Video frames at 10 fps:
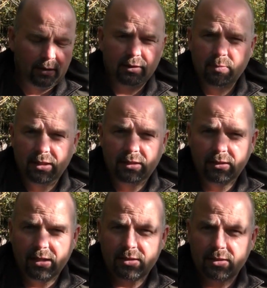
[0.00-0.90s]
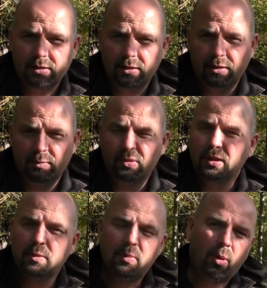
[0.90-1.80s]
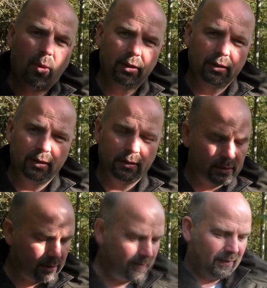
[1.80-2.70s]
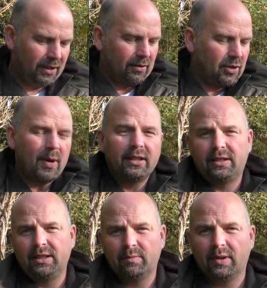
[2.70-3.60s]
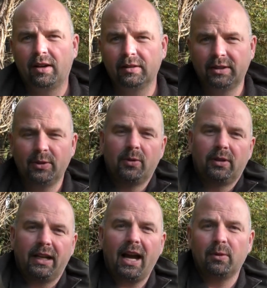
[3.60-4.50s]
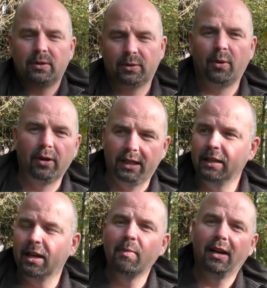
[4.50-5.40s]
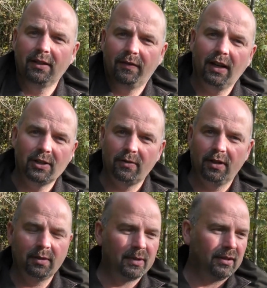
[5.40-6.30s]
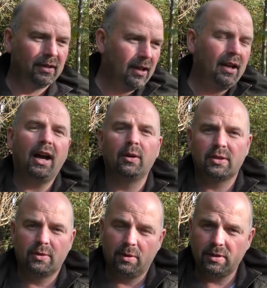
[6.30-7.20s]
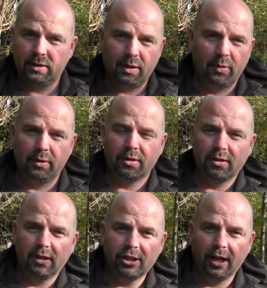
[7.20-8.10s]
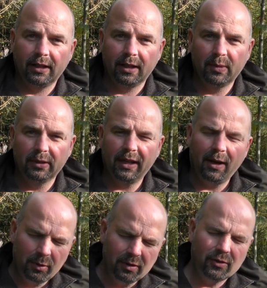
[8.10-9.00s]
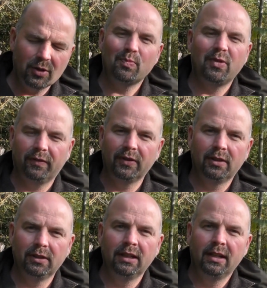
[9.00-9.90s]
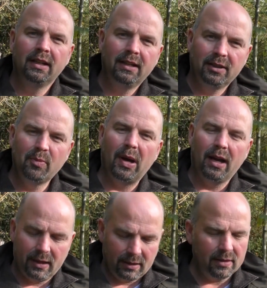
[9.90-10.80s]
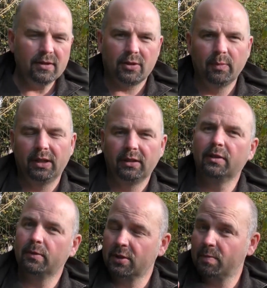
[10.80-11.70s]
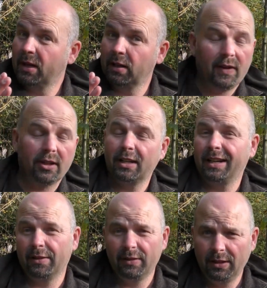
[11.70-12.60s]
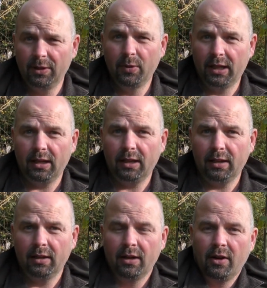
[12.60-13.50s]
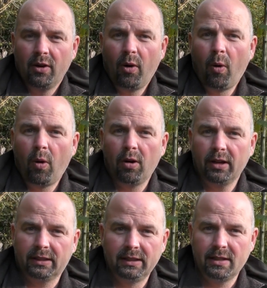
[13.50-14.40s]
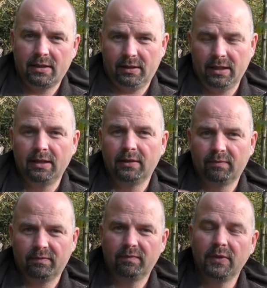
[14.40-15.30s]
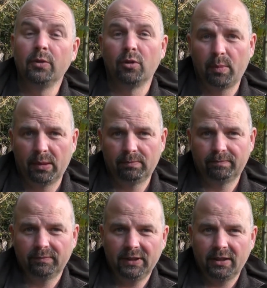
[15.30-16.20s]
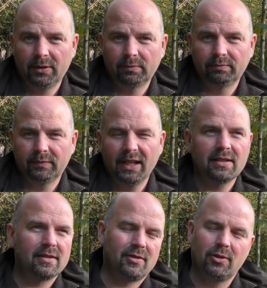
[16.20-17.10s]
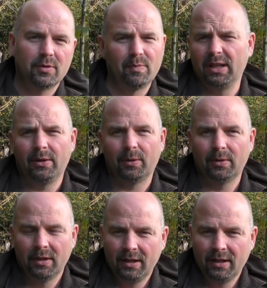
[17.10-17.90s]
To me, that's pretty important. You know, Swedteam aren't the only outdoor gear manufacturer to be outsourcing their production to China, but I would have just preferred to buy something that was manufactured either in the UK or at least in Europe. You know, that's just me though.